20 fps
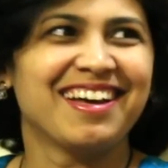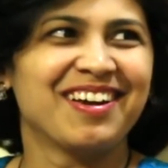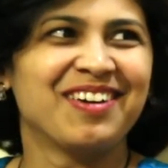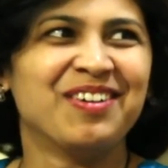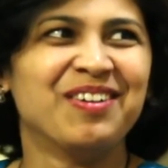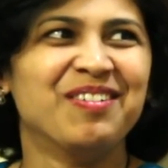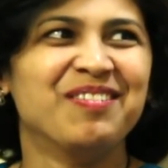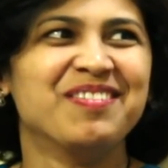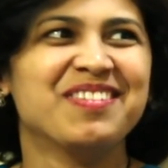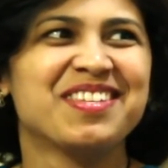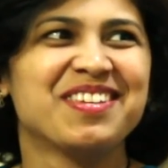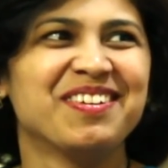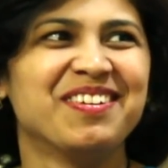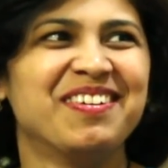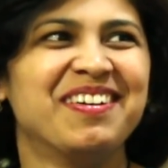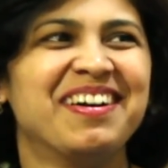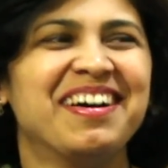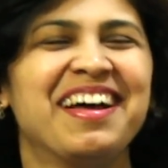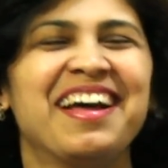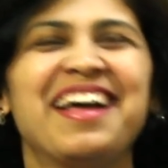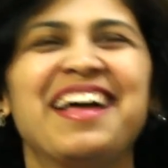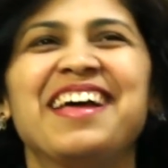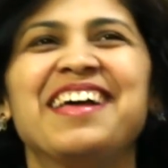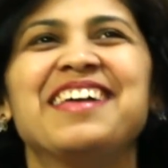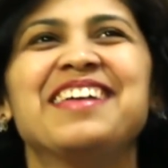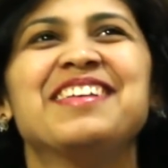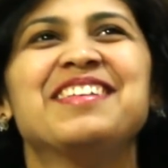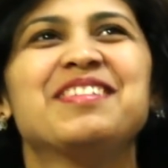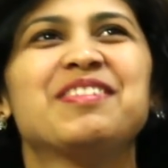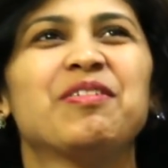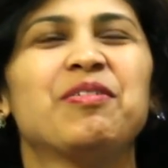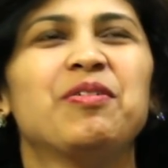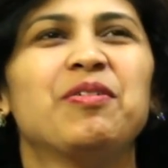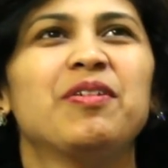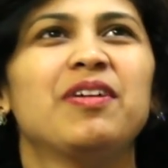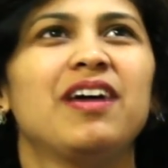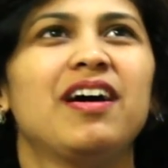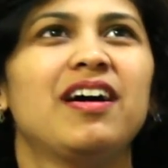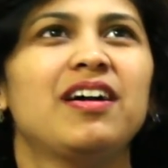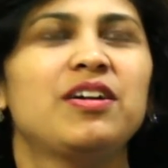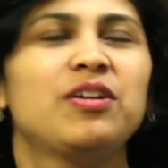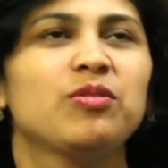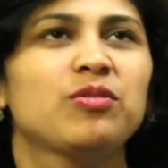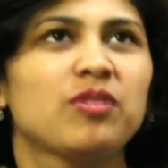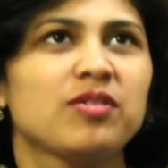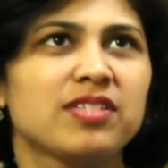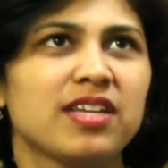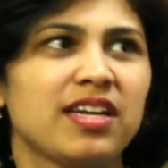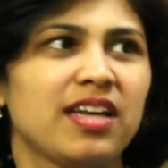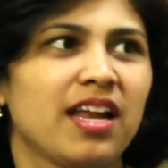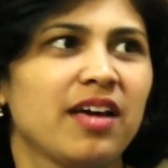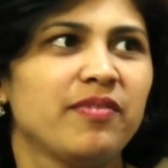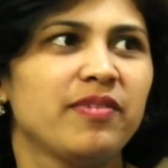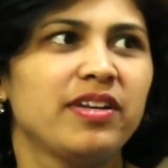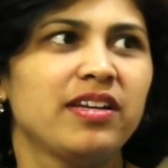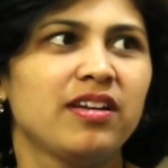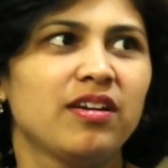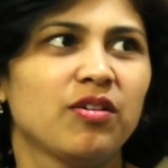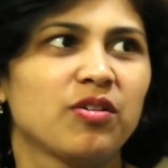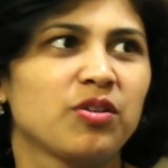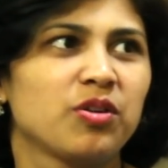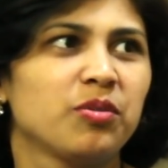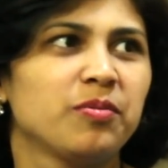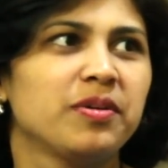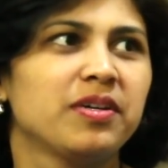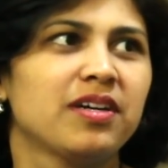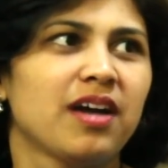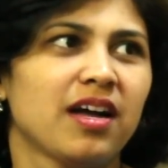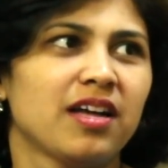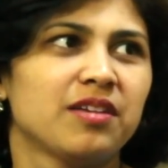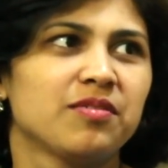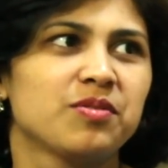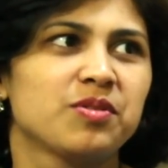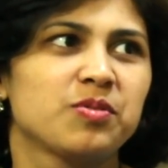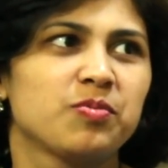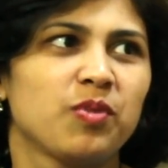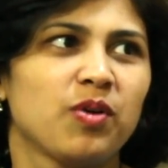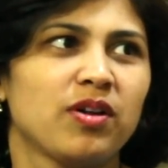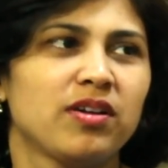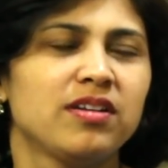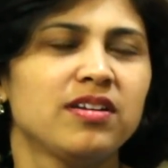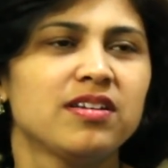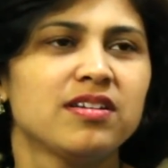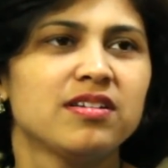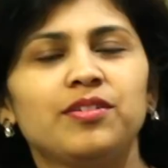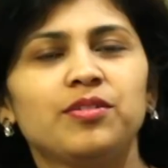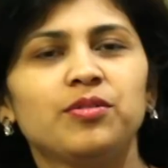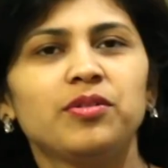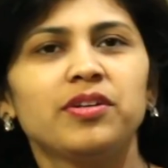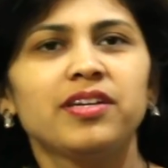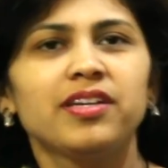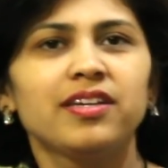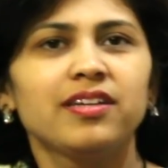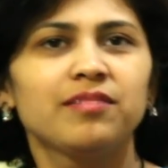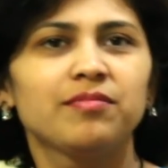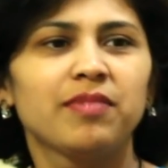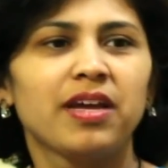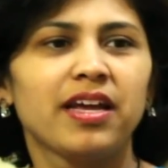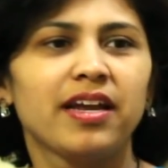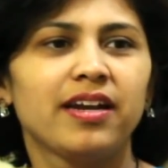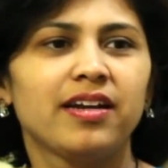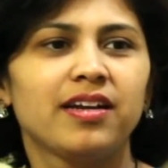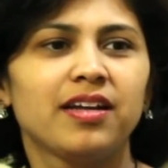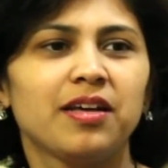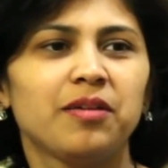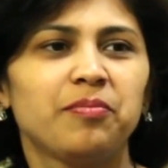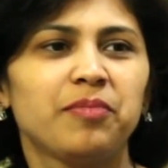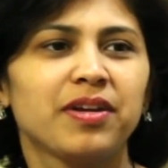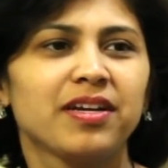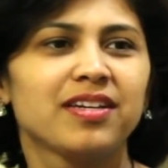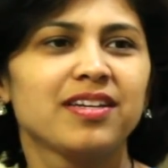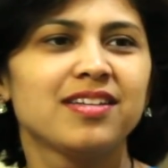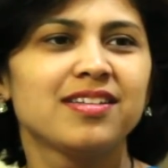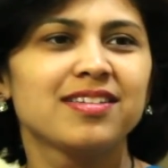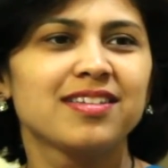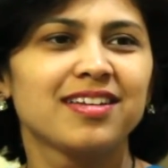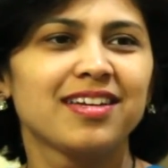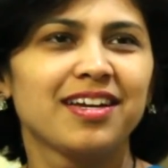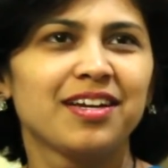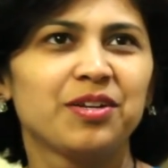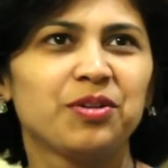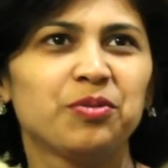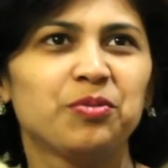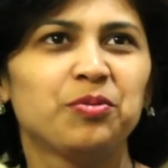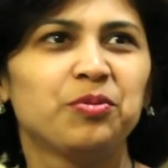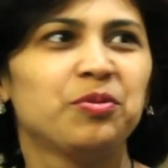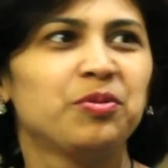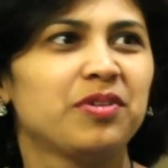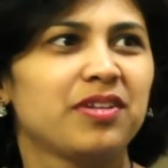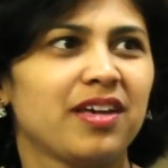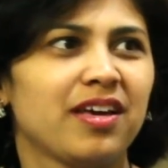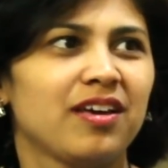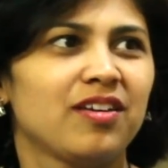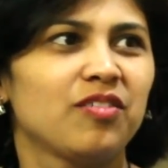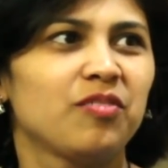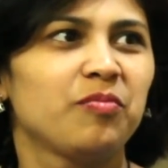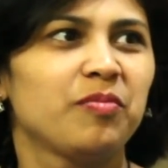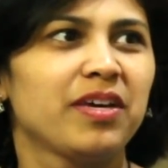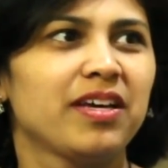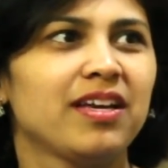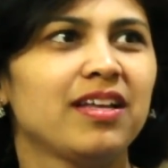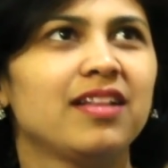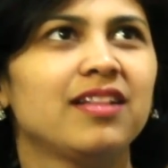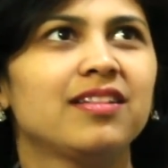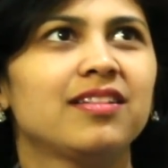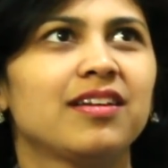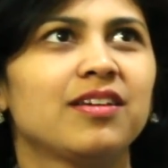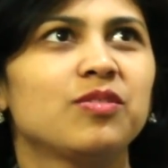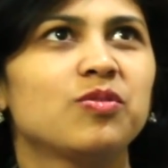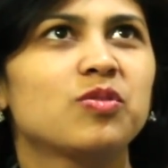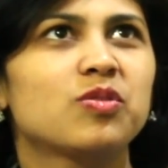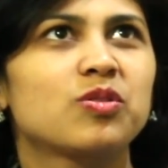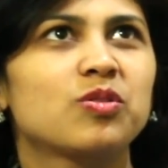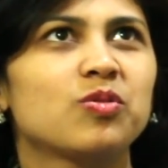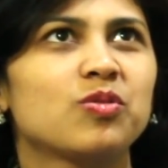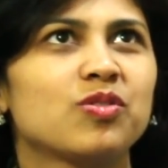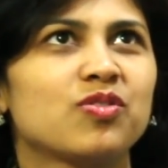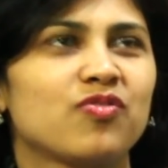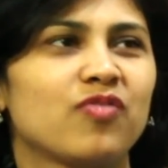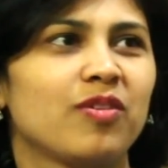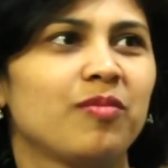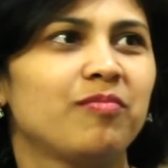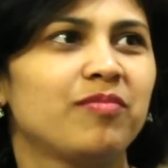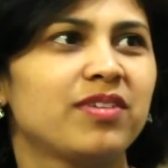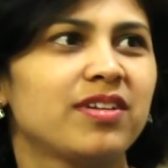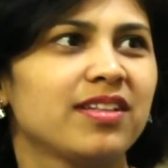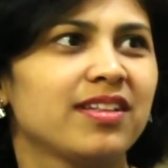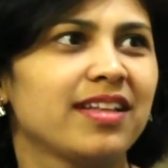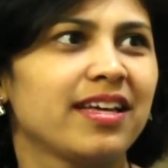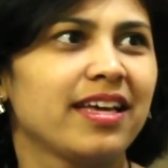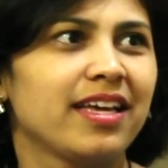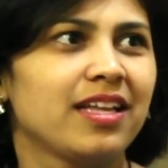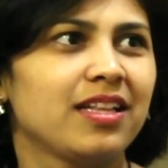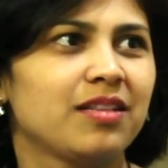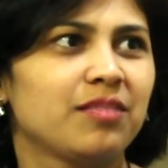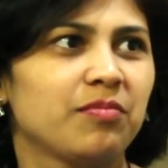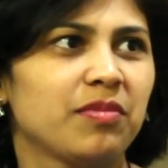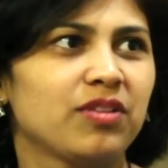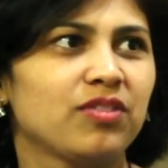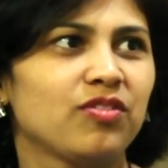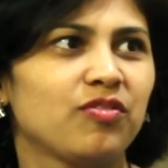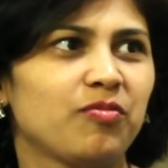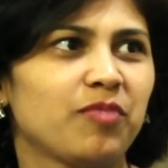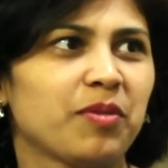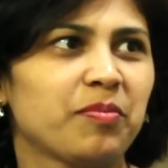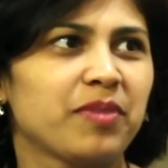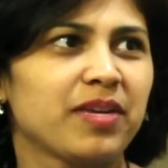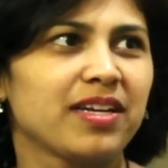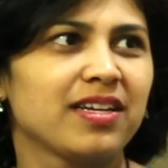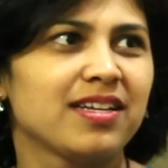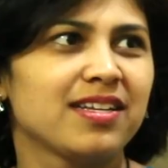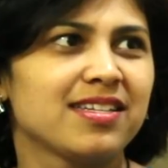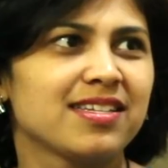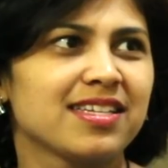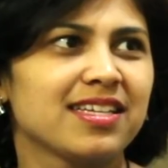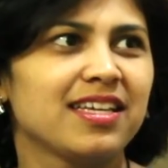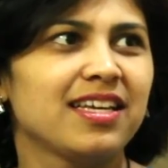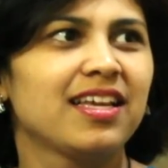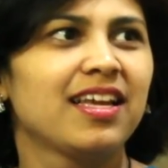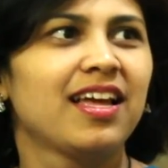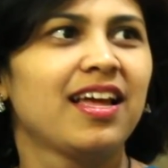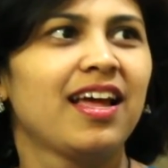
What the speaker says: our home. So 2011 October, Ghana was born. During my entire pregnancy, I took good care of my health. I used to swim till the 8th month of my pregnancy.